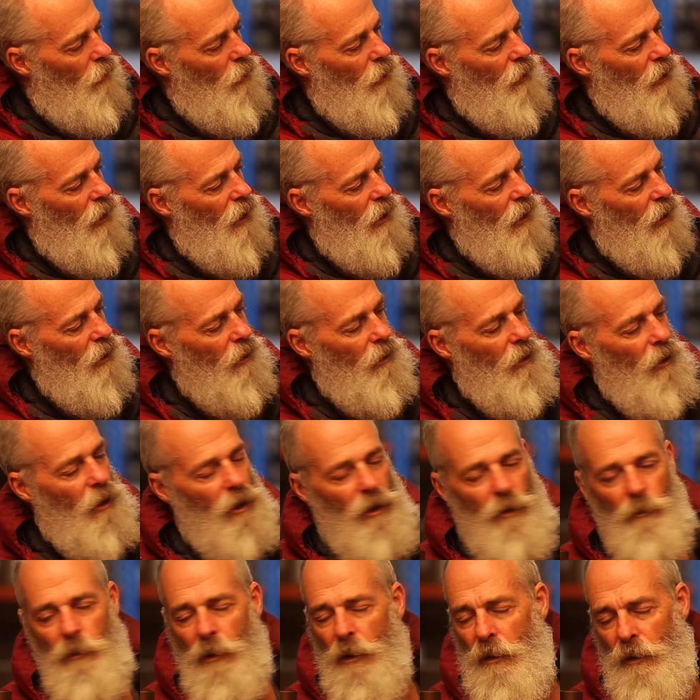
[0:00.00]
with a
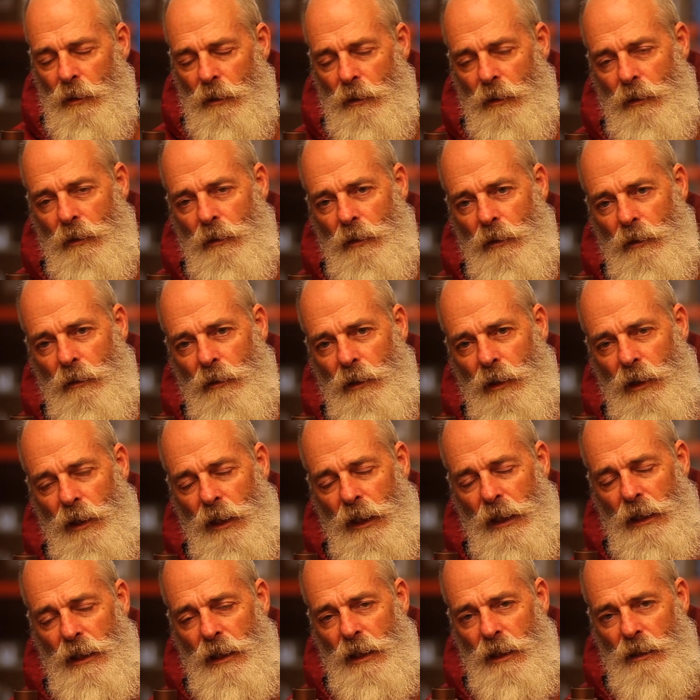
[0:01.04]
globe
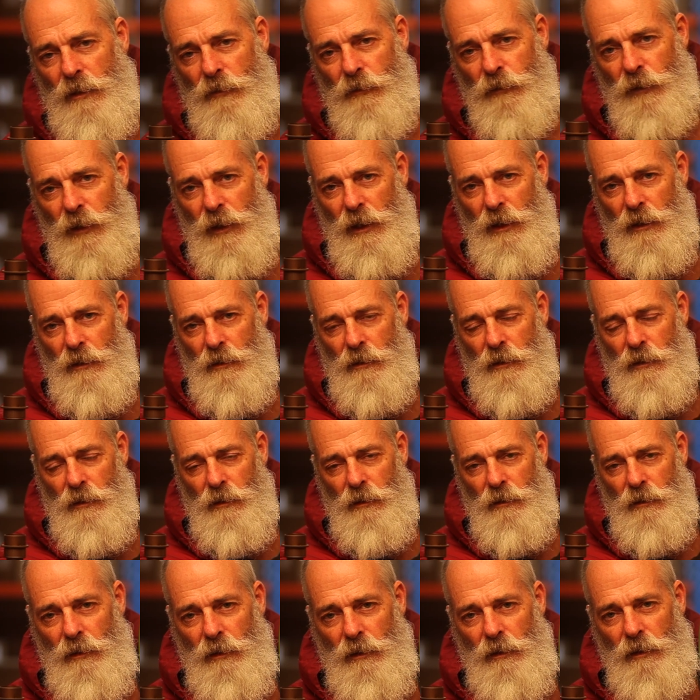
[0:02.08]
in these fittings
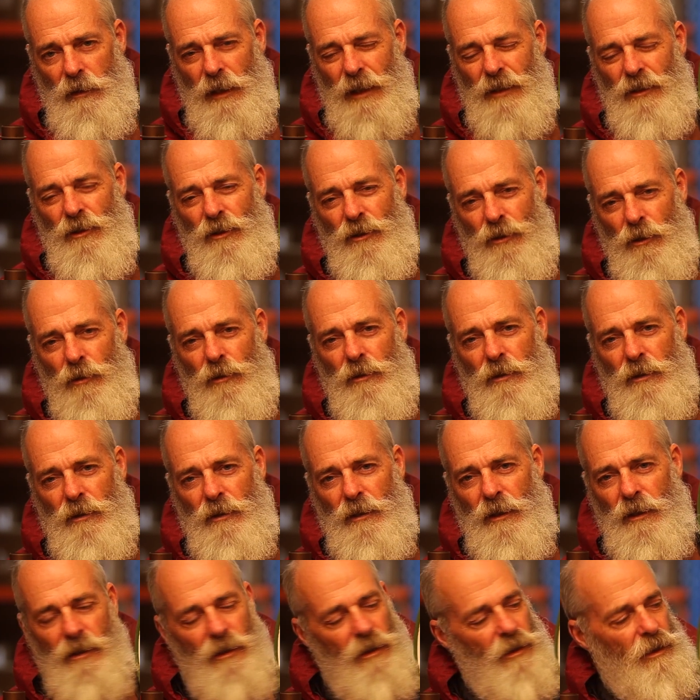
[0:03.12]
that suits
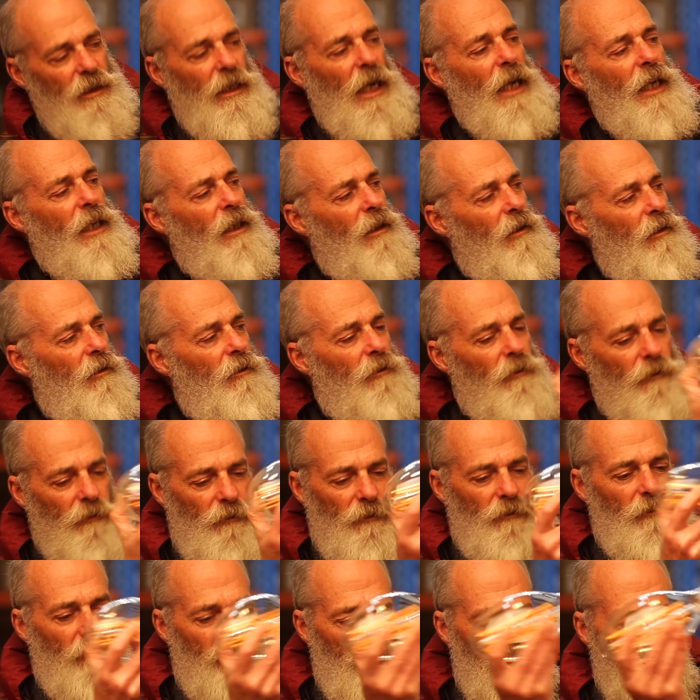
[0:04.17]
the scale of
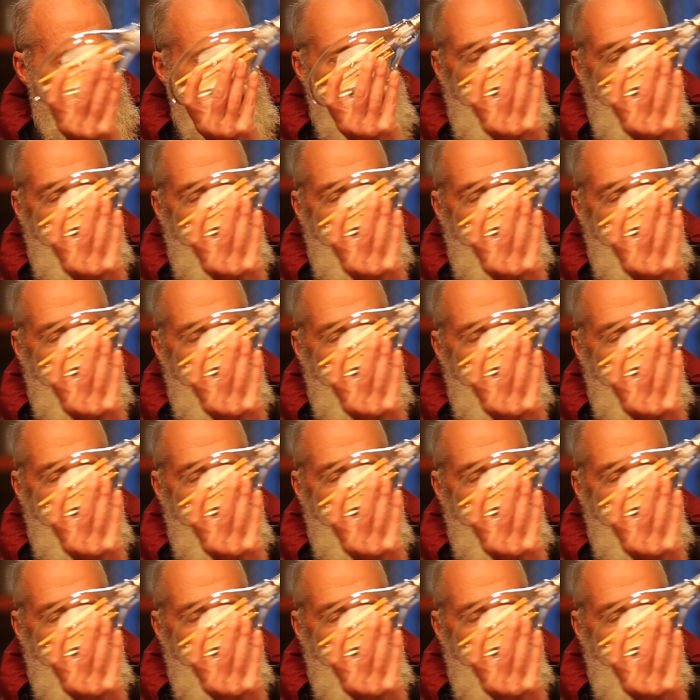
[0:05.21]
the